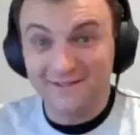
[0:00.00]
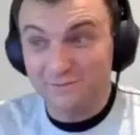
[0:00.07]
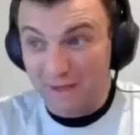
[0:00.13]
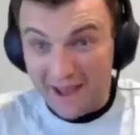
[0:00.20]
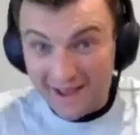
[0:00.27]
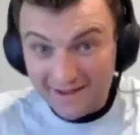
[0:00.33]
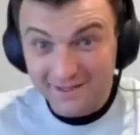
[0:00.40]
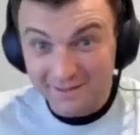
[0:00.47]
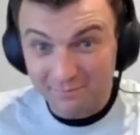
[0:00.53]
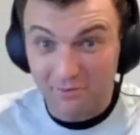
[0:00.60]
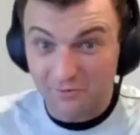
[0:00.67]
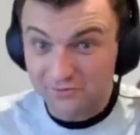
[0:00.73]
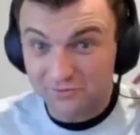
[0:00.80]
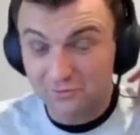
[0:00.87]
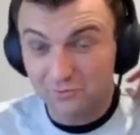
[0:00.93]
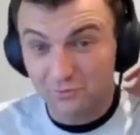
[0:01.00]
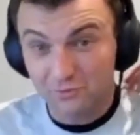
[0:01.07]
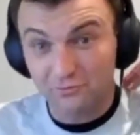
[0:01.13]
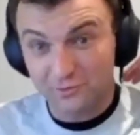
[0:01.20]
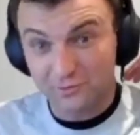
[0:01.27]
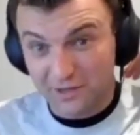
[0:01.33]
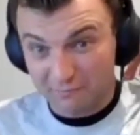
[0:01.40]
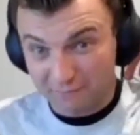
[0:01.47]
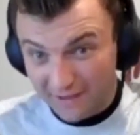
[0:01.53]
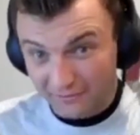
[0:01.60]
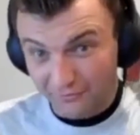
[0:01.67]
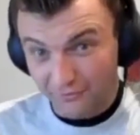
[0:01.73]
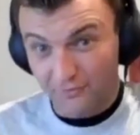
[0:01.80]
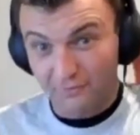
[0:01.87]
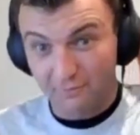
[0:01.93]
basketball schools, which I
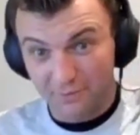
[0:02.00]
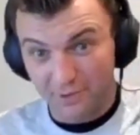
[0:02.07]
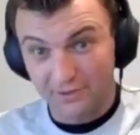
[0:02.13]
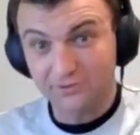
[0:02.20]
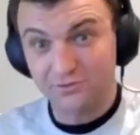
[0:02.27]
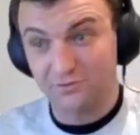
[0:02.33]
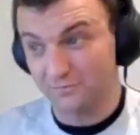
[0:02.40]
rattled off a bunch